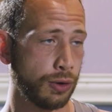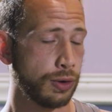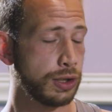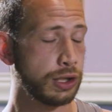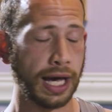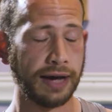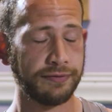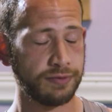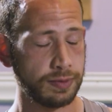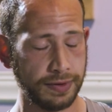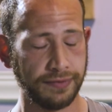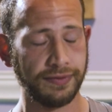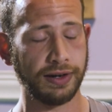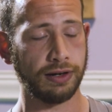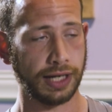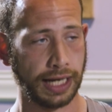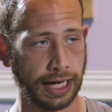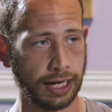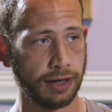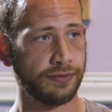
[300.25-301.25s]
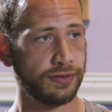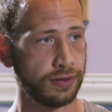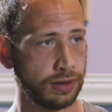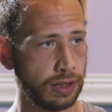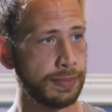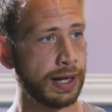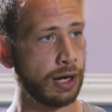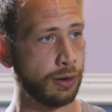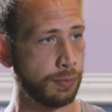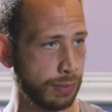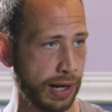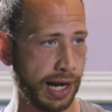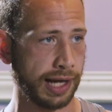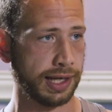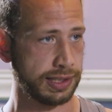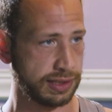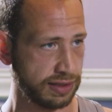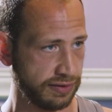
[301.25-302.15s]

So you have to be very careful about